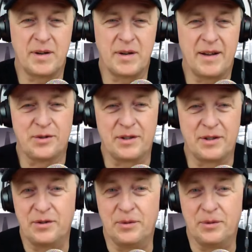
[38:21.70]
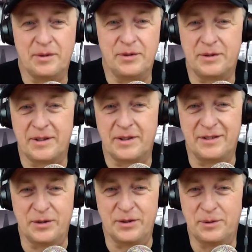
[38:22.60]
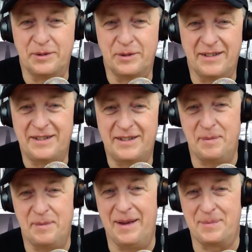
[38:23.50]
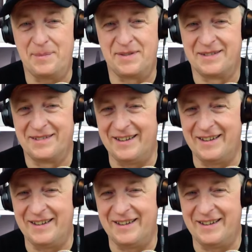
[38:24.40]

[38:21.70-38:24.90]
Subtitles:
else you can do. You could do a time lapse.